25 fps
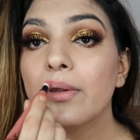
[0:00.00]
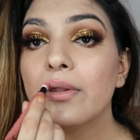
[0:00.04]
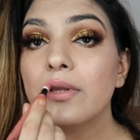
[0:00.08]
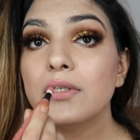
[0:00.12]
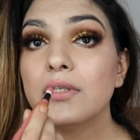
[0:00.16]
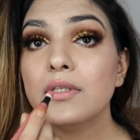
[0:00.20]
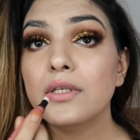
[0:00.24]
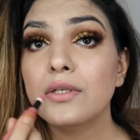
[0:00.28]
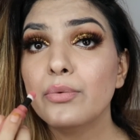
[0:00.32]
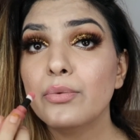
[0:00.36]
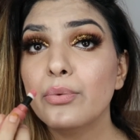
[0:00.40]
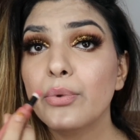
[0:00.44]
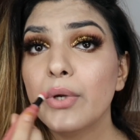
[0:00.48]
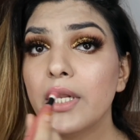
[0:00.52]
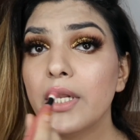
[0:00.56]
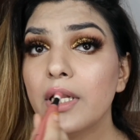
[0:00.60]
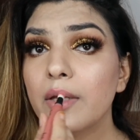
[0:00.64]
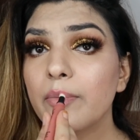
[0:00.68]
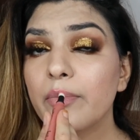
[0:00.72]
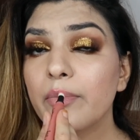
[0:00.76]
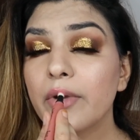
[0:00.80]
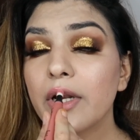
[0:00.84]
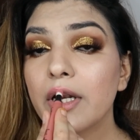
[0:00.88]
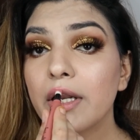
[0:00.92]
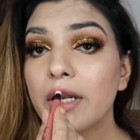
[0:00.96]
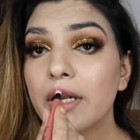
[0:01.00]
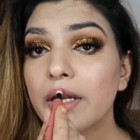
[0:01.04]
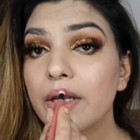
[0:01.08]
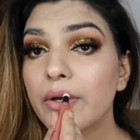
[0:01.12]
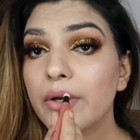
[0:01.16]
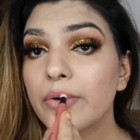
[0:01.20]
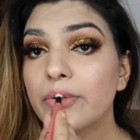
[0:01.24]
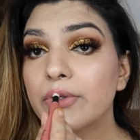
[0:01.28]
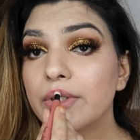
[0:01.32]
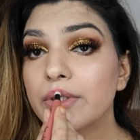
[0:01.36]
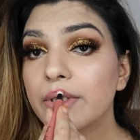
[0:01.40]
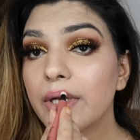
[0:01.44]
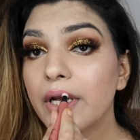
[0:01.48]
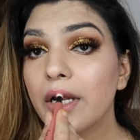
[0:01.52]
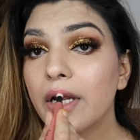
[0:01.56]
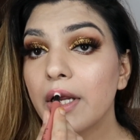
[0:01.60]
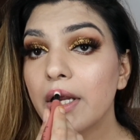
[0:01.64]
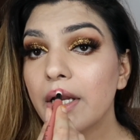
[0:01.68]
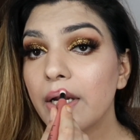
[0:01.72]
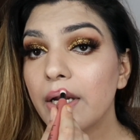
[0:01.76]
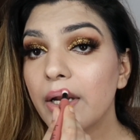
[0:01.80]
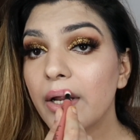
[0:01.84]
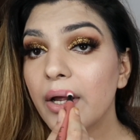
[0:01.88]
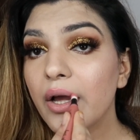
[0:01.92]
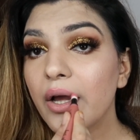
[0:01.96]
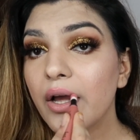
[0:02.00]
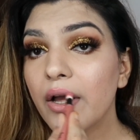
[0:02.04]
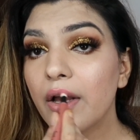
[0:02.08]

It's a really pretty nude shade.